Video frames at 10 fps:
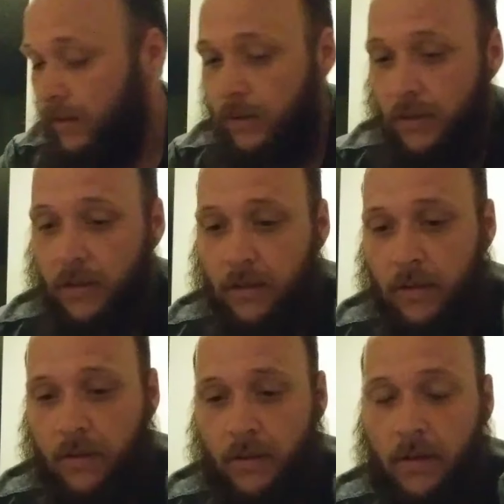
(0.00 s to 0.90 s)
Yeah.
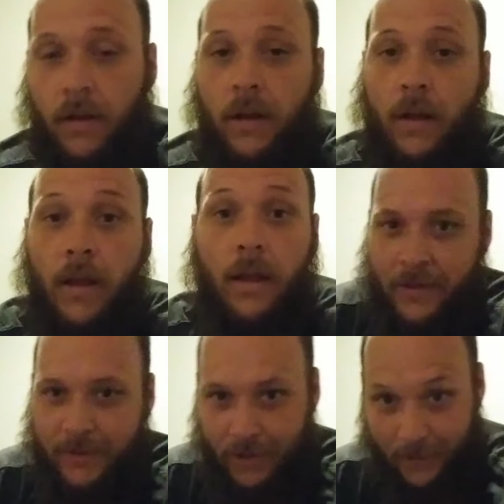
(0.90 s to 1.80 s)

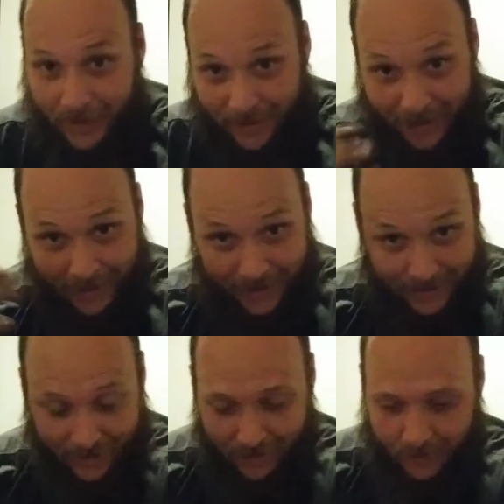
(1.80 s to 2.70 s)
Sorry about that. I
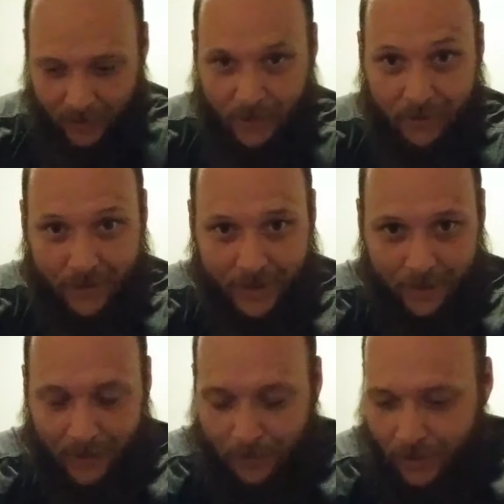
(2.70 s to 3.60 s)
had somebody peeling
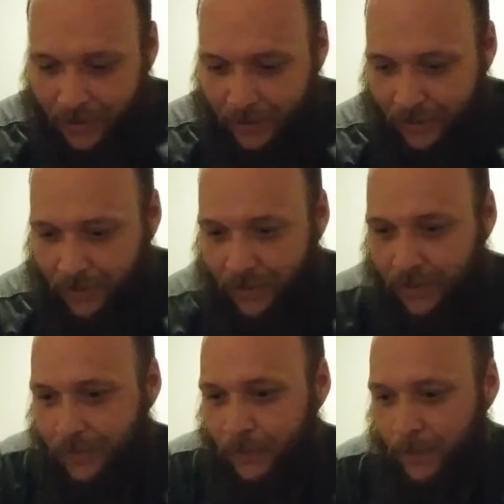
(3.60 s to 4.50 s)
out of my parking lot.